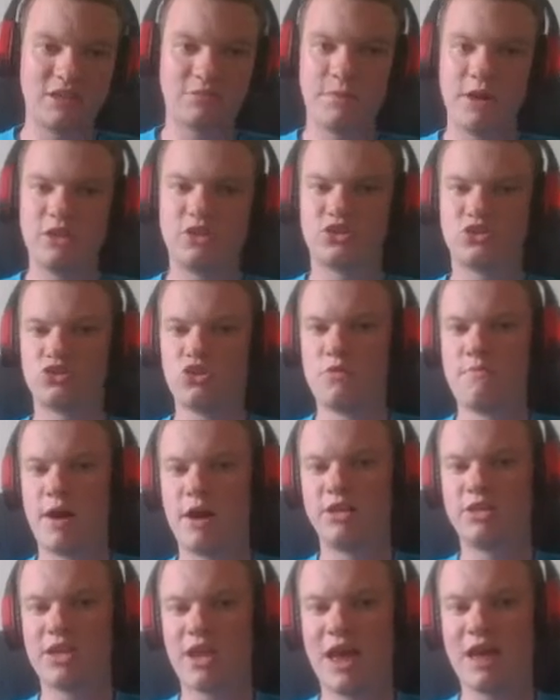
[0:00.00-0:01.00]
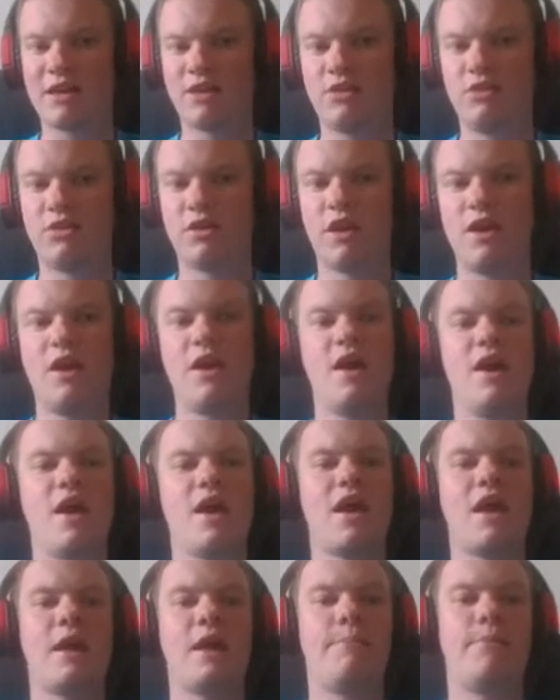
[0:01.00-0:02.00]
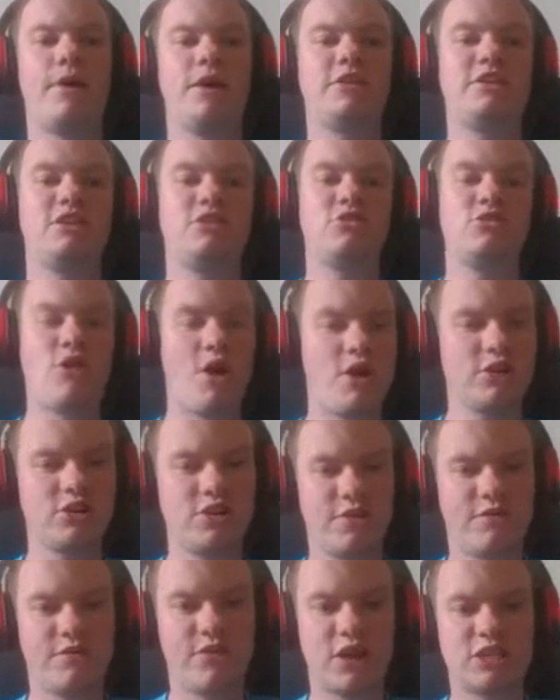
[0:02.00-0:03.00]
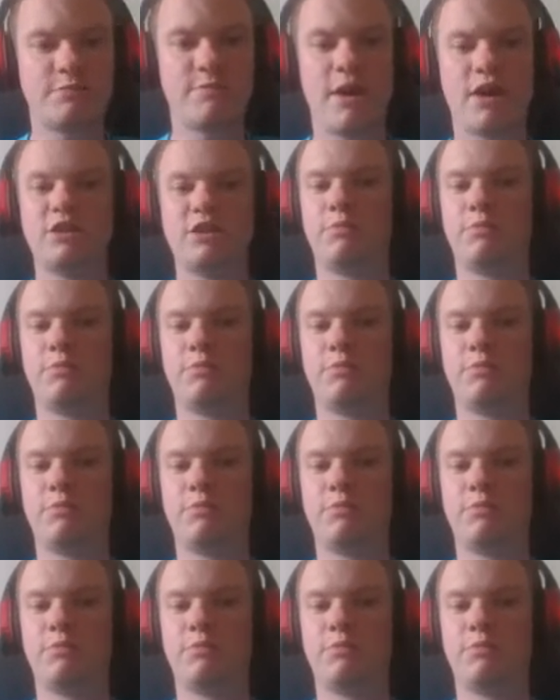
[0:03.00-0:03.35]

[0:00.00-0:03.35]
He's played so much in England. He played at Yorkshire for a spell,